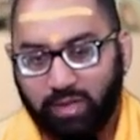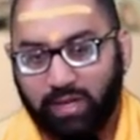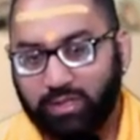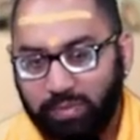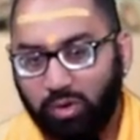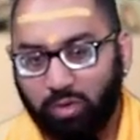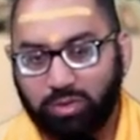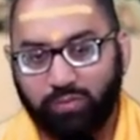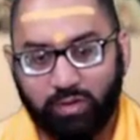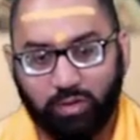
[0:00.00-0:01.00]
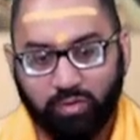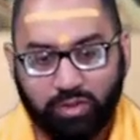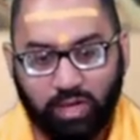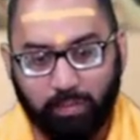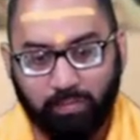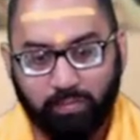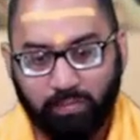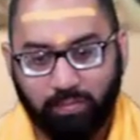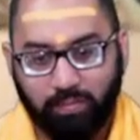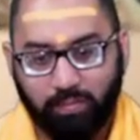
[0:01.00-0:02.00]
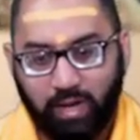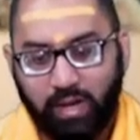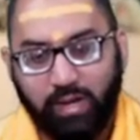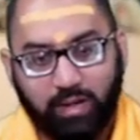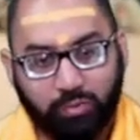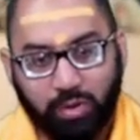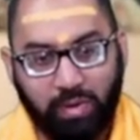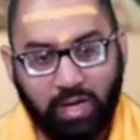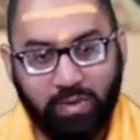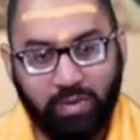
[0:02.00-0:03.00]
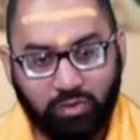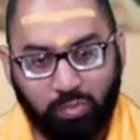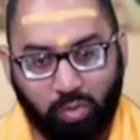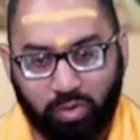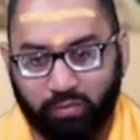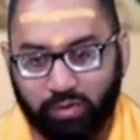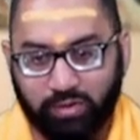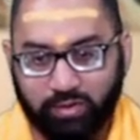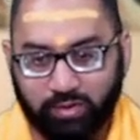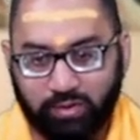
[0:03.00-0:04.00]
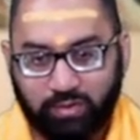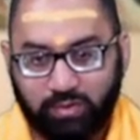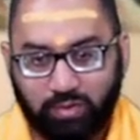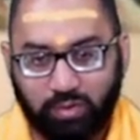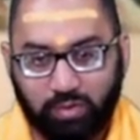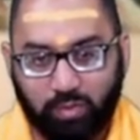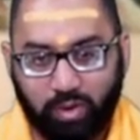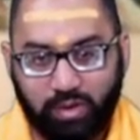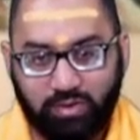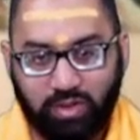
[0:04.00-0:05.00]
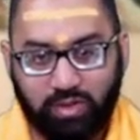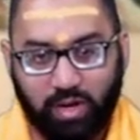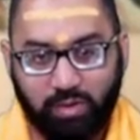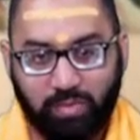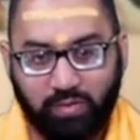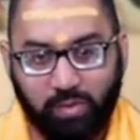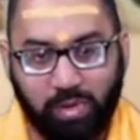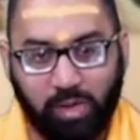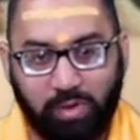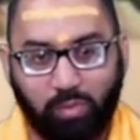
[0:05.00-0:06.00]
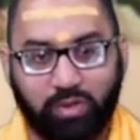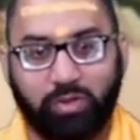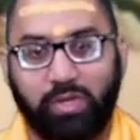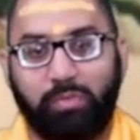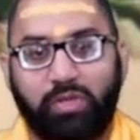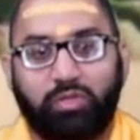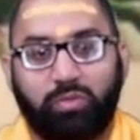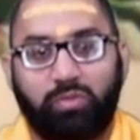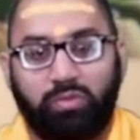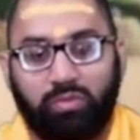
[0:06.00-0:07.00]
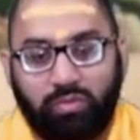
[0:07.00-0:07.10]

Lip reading: It has to be cultivated over time. Because when a baby is born, for instance, what is the dharma of a baby? What does a baby do?